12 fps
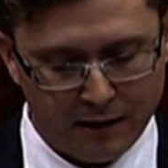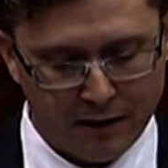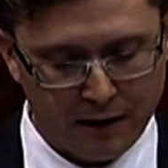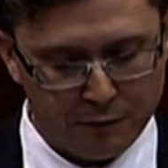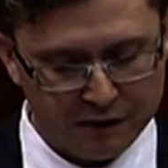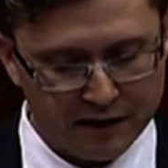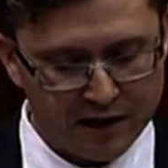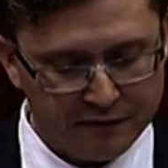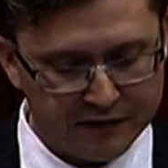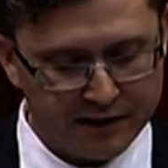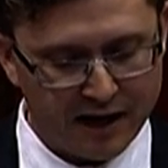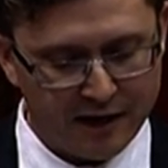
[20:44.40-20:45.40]
He was a
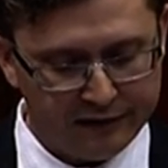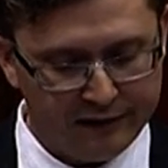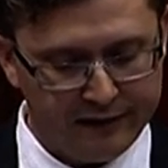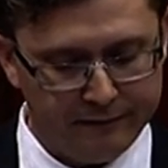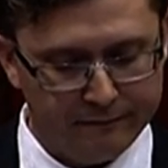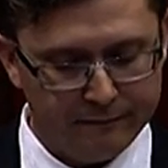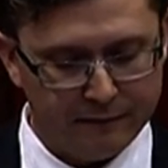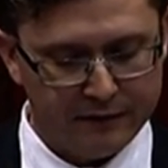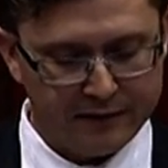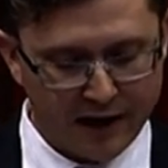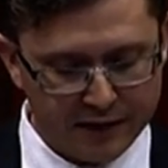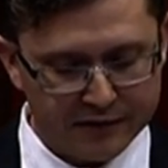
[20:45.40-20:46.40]
gifted athlete,
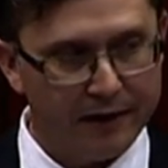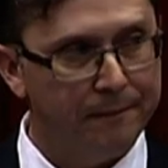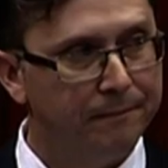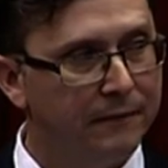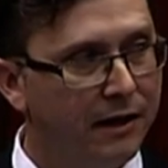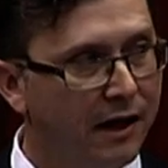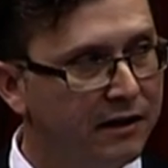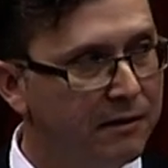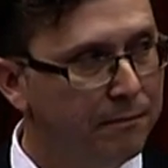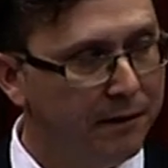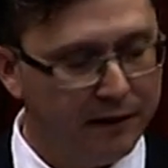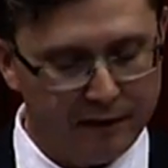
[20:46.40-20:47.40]
dancer, and
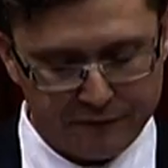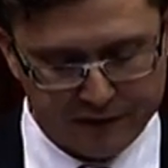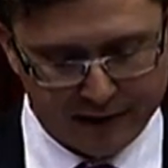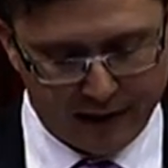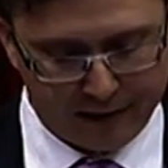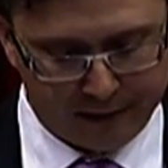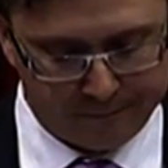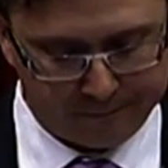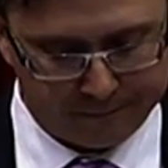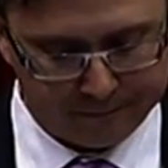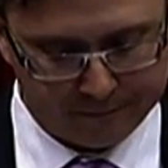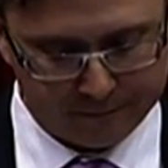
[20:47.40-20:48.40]
competitive sailor.
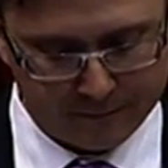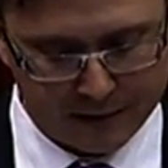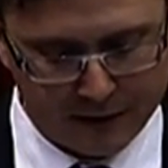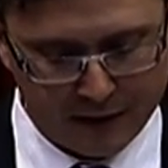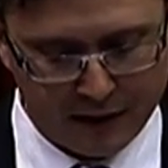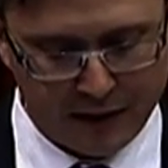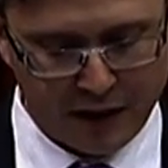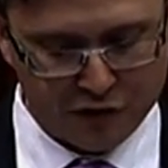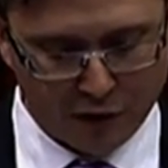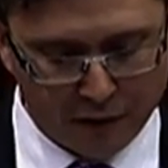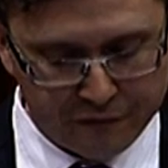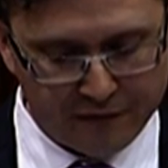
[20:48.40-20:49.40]
He
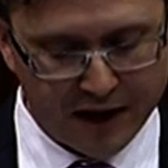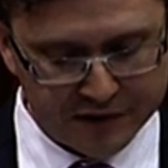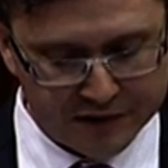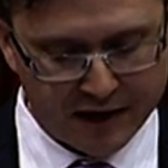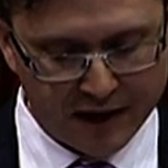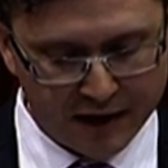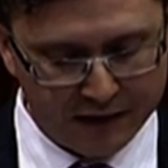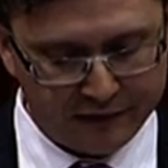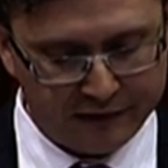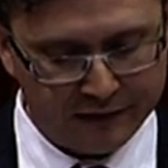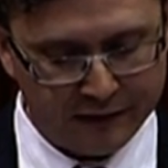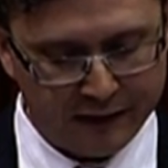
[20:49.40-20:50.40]
drove fast
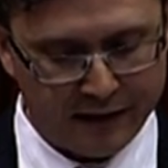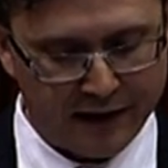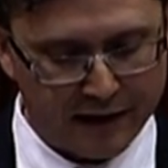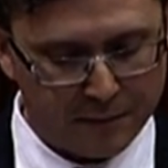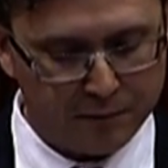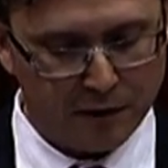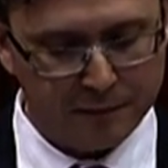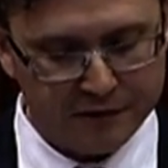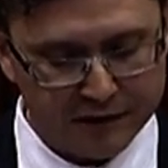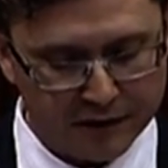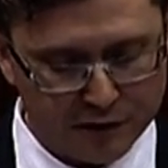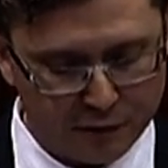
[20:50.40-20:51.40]
cars and had a
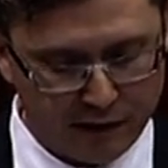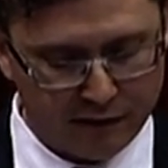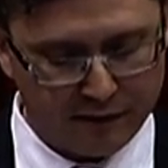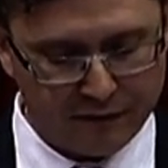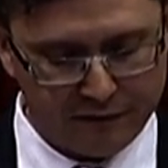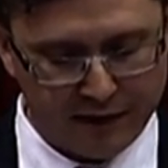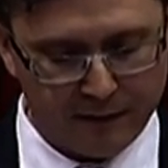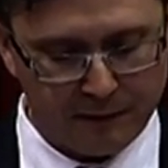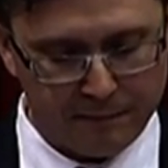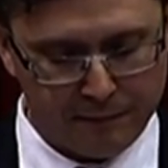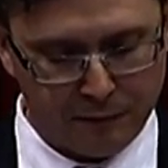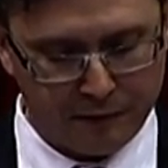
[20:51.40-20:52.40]
promising career in the
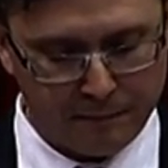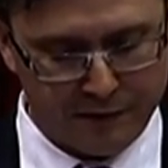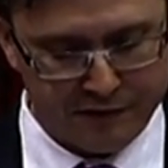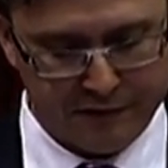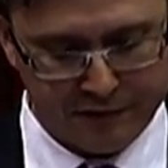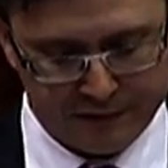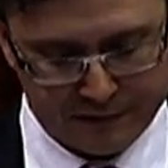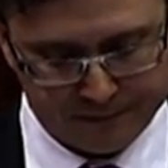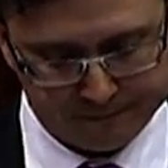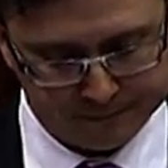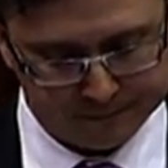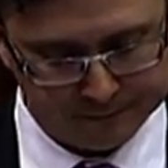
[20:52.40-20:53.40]
family building business.
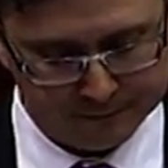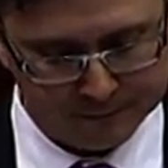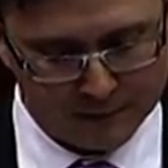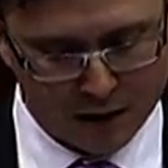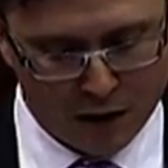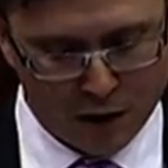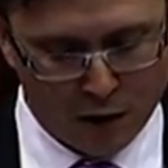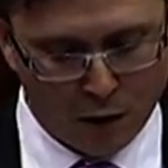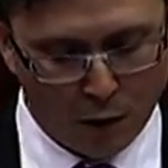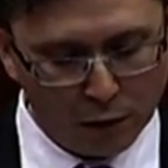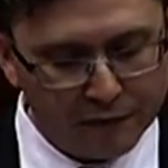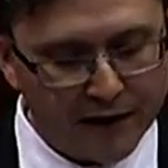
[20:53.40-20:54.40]

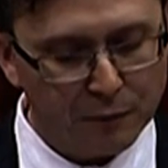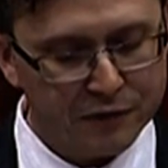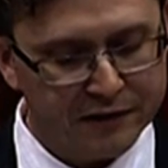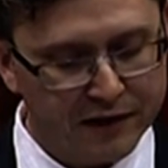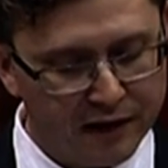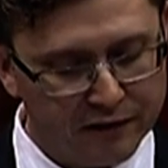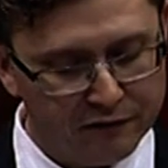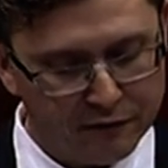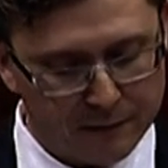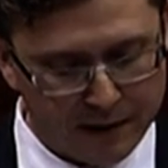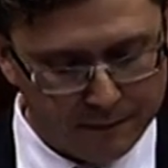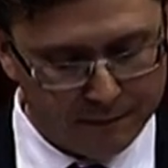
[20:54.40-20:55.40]
All of that was taken
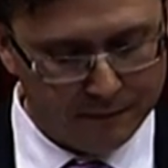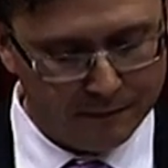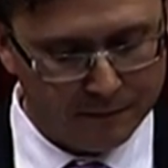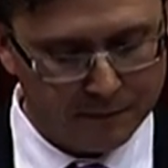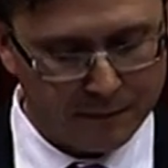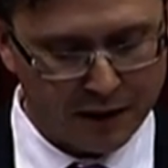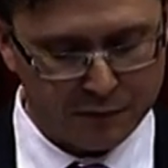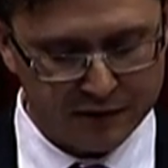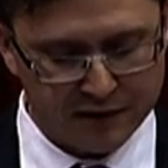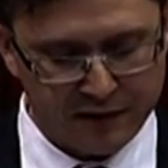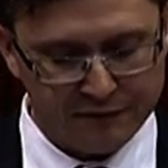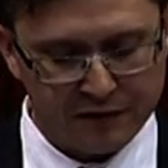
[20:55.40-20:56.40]
from him, but he was
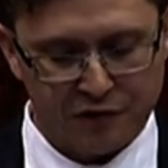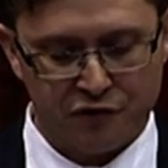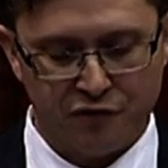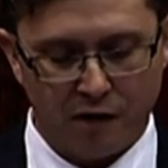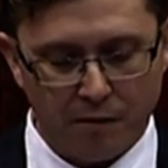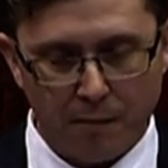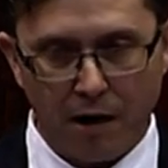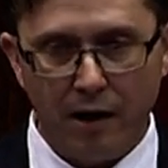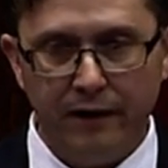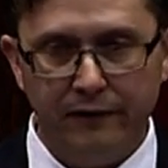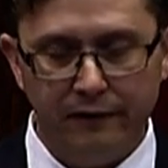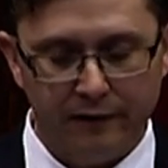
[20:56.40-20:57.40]
gifted a strong
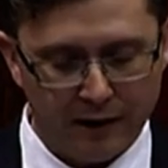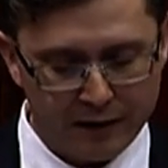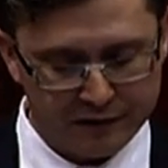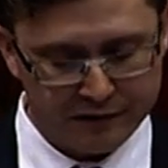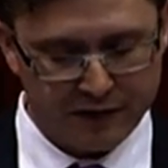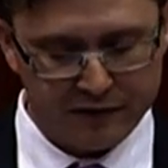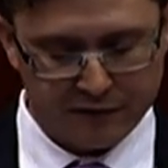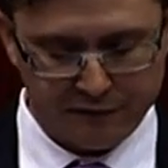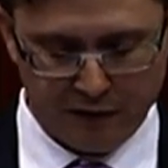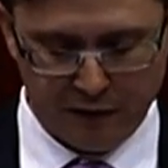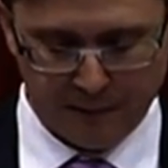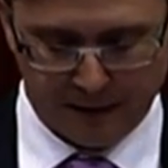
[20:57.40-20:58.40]
mind and a sense of
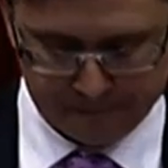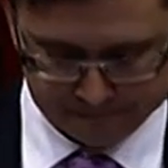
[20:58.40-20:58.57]
humour.